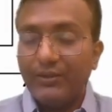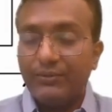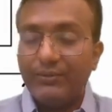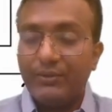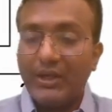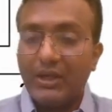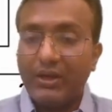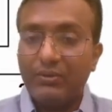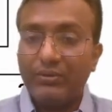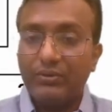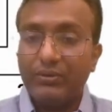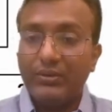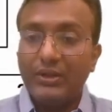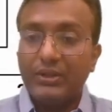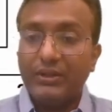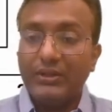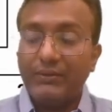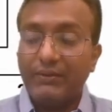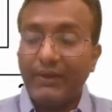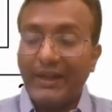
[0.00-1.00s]
We have
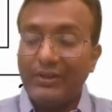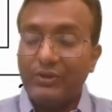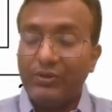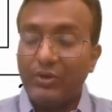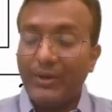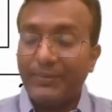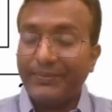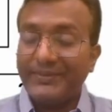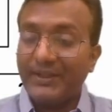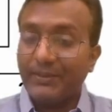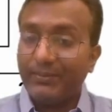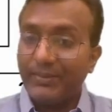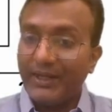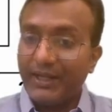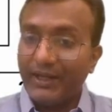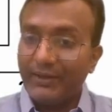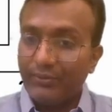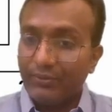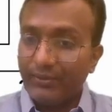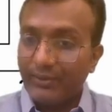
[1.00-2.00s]
the value of
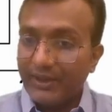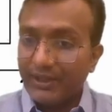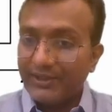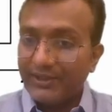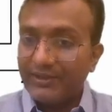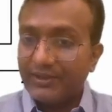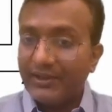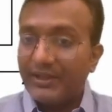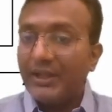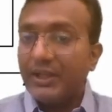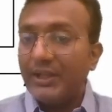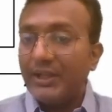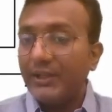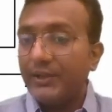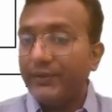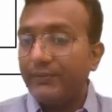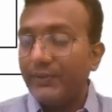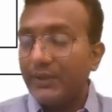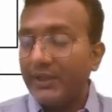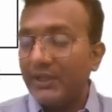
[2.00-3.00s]
supply voltage.
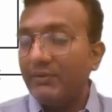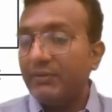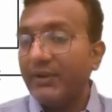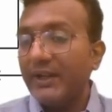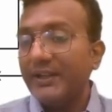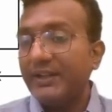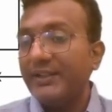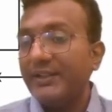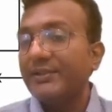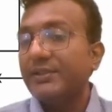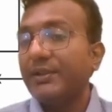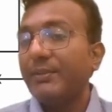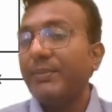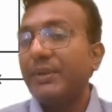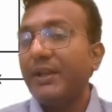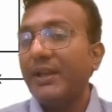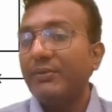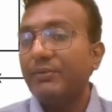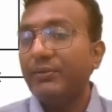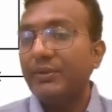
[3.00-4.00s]
If we divide this
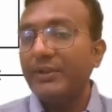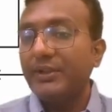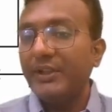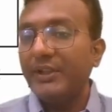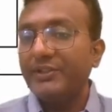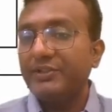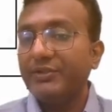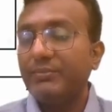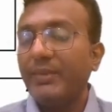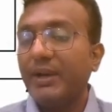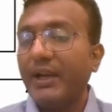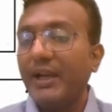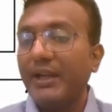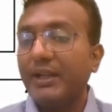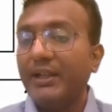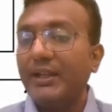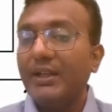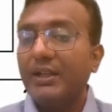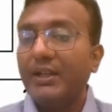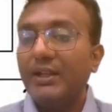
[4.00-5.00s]
supply voltage
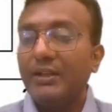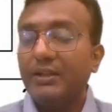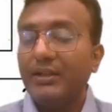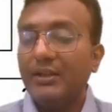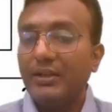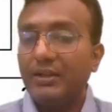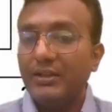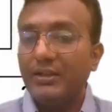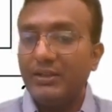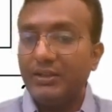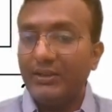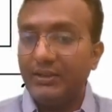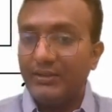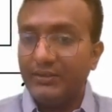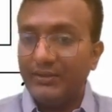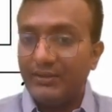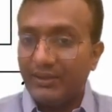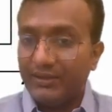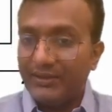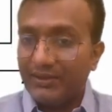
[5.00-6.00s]
by
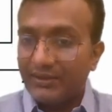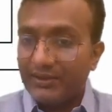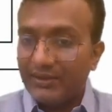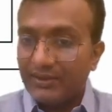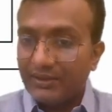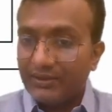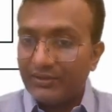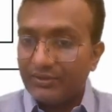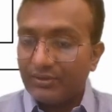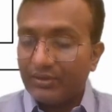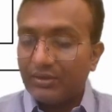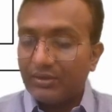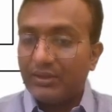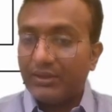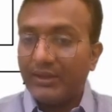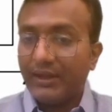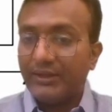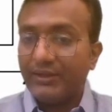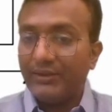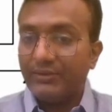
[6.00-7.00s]
the resistance,
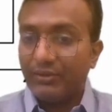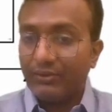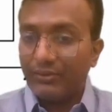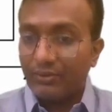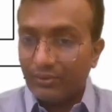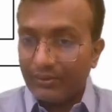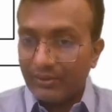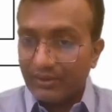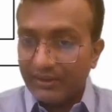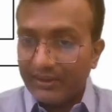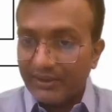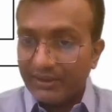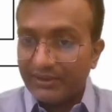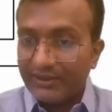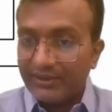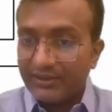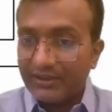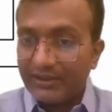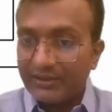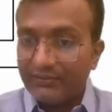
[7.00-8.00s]
that is the total
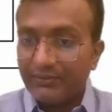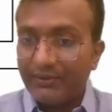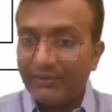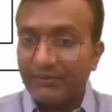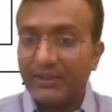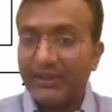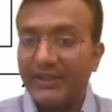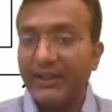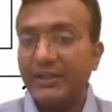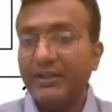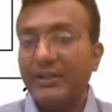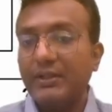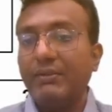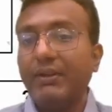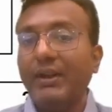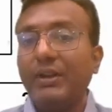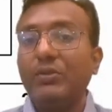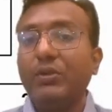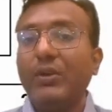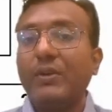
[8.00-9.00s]
resistance, we will get the
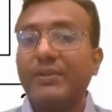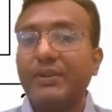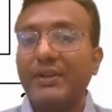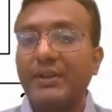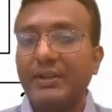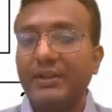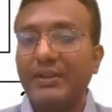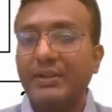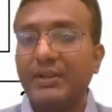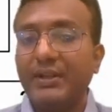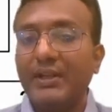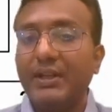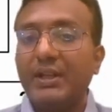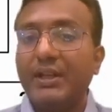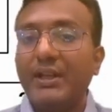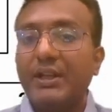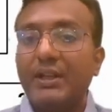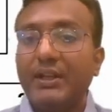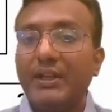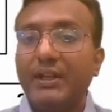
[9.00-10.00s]
value of current.
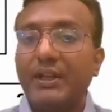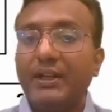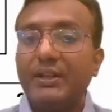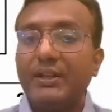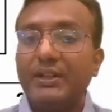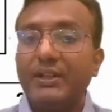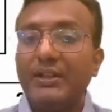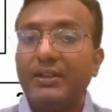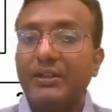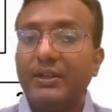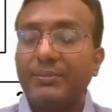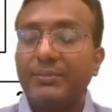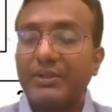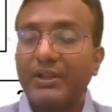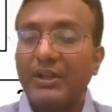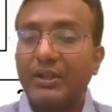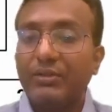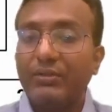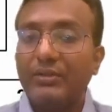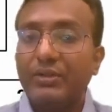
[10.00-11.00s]
That comes
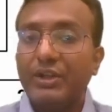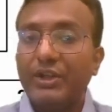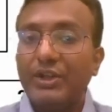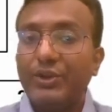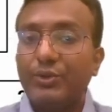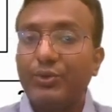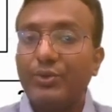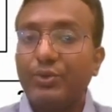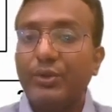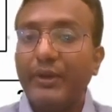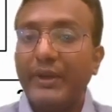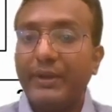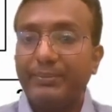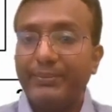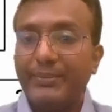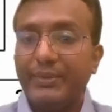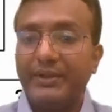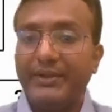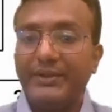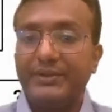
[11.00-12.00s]
around 2
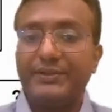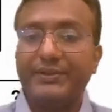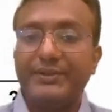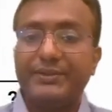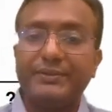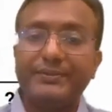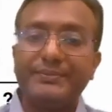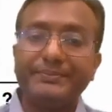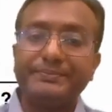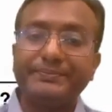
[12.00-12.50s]
amperes.